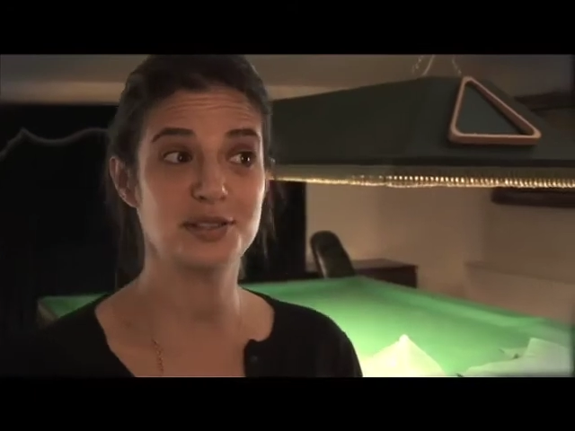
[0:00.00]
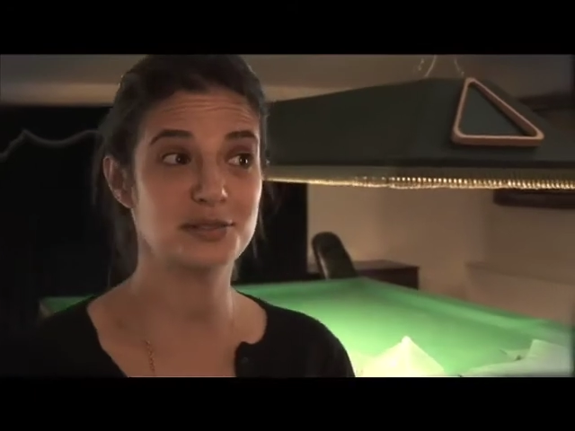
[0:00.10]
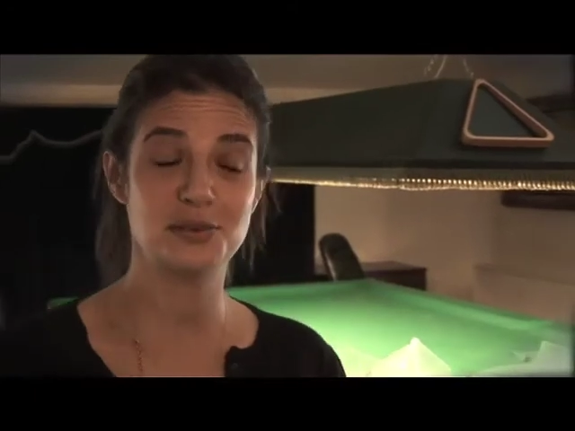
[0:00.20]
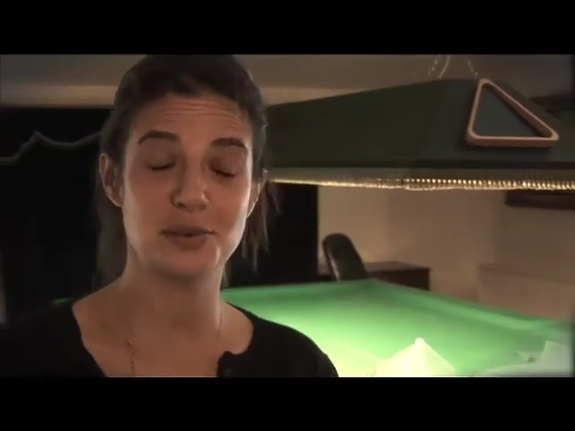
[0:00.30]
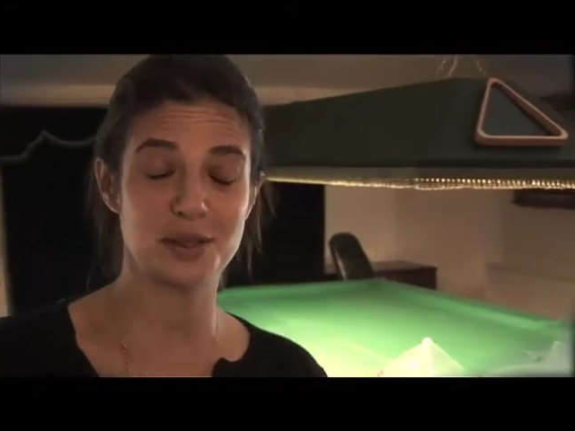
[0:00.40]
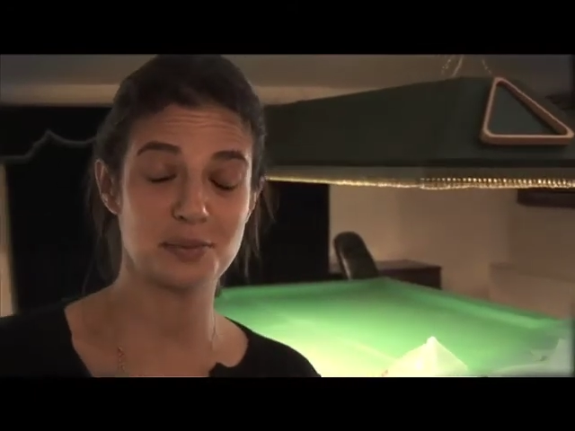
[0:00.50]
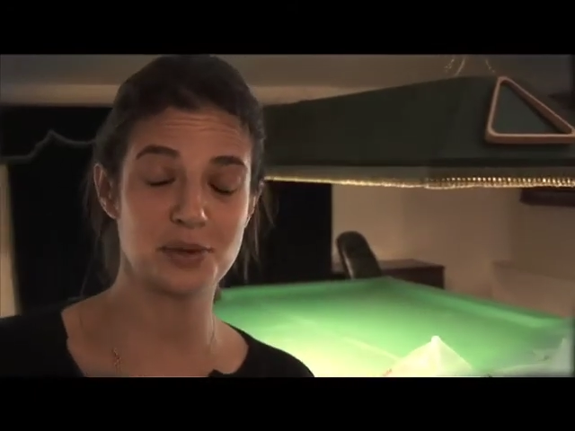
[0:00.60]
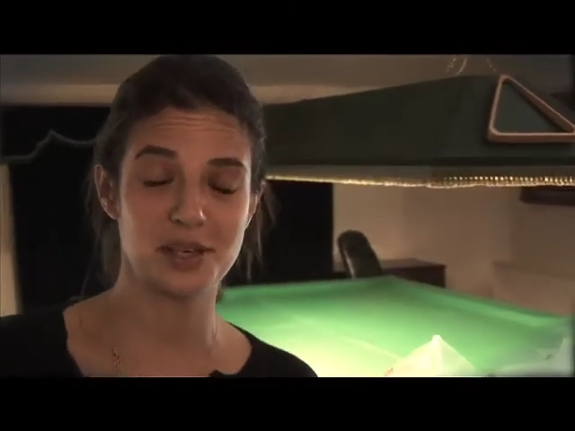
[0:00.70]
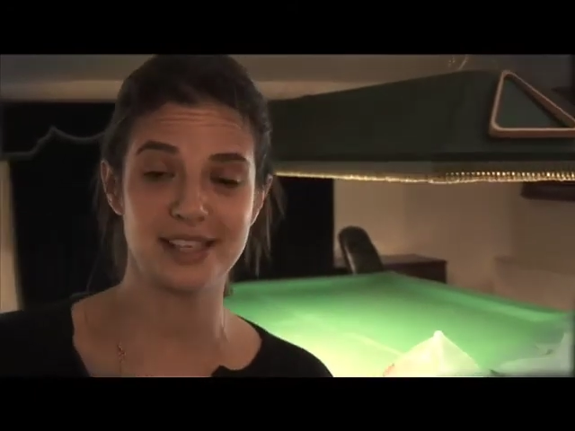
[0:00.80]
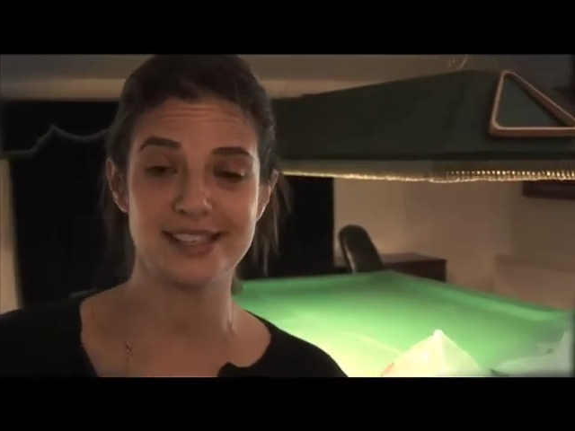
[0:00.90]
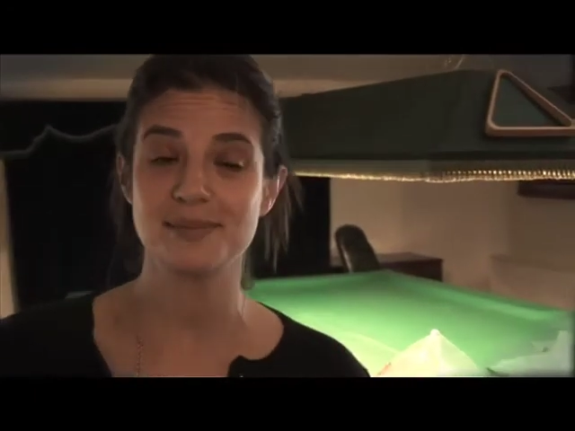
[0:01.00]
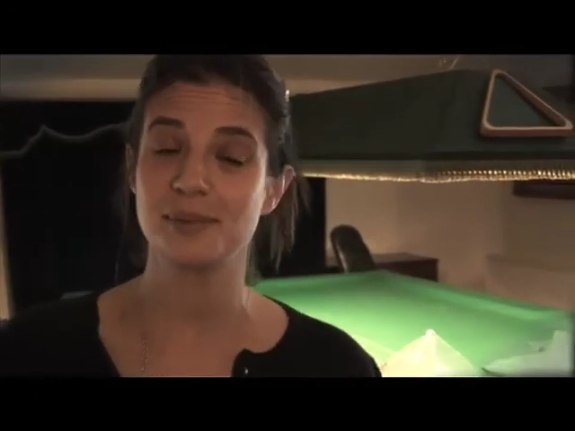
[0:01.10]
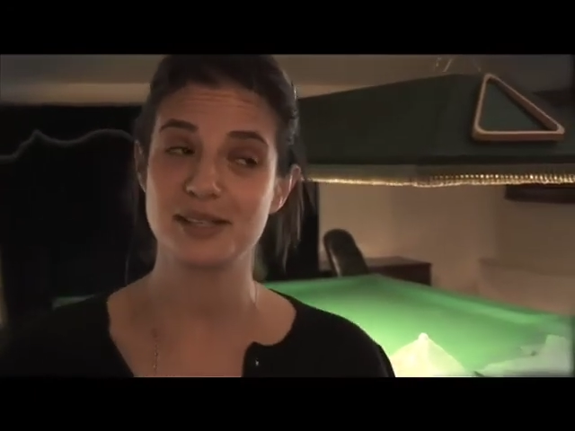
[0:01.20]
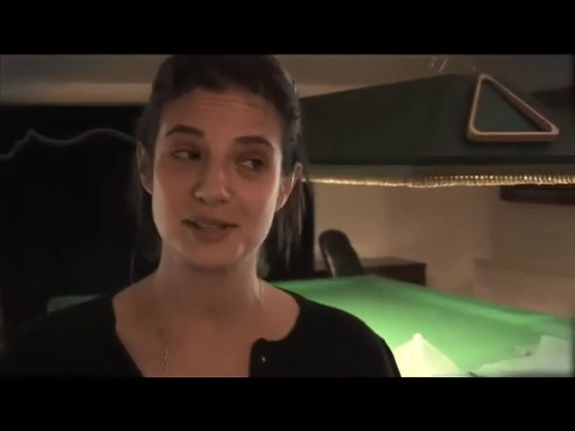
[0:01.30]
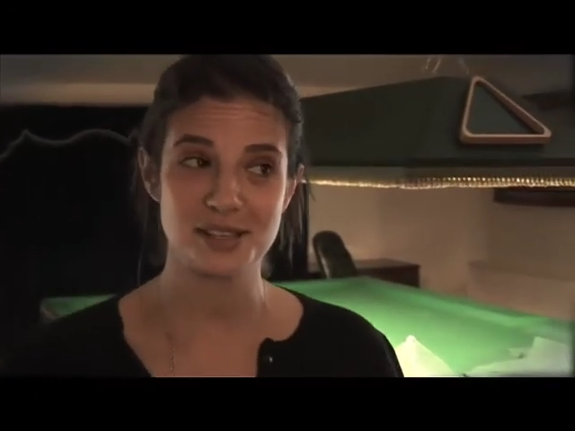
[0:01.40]
till 4 in the morning is a bit
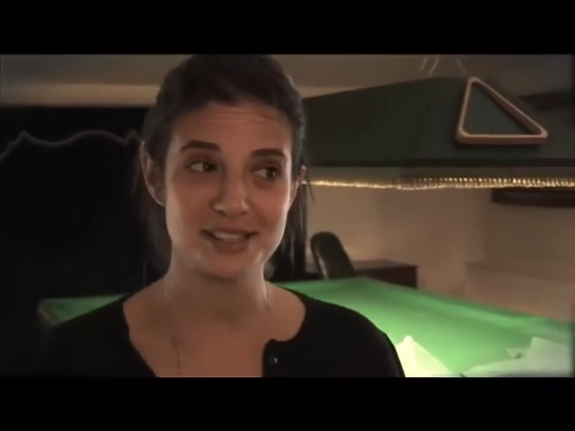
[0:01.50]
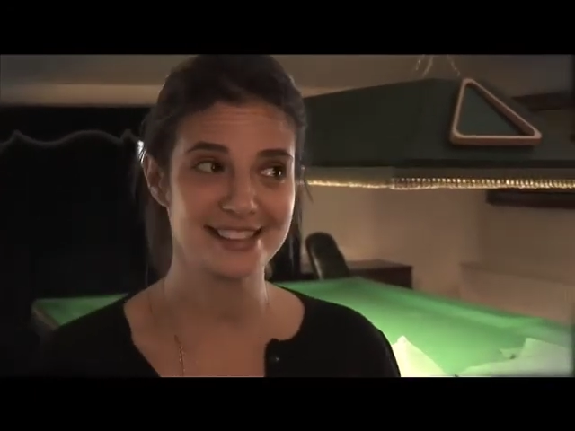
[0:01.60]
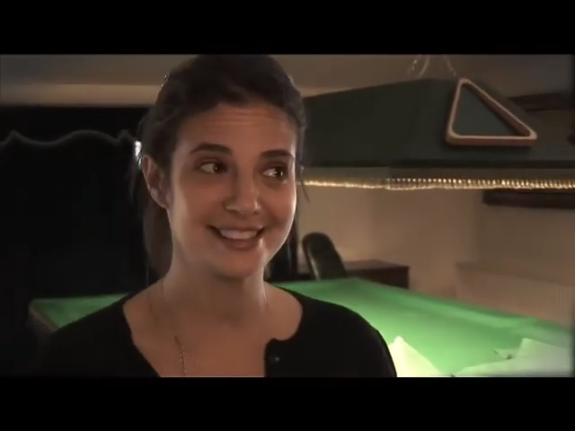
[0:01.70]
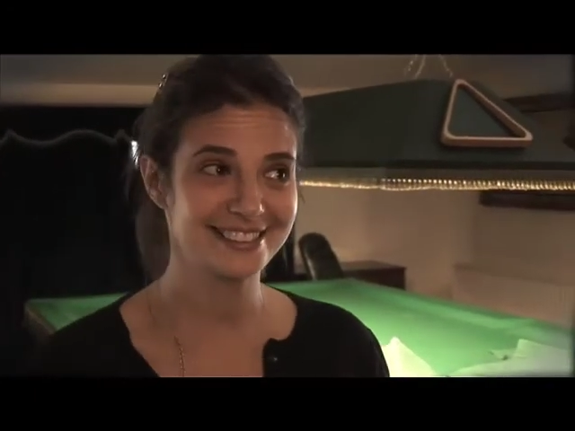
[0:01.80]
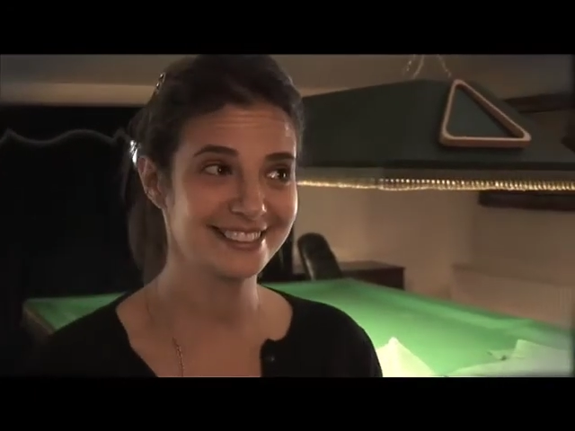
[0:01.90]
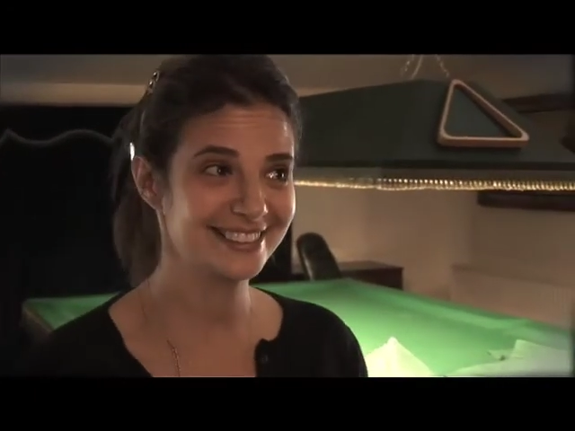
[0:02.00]
exhausting.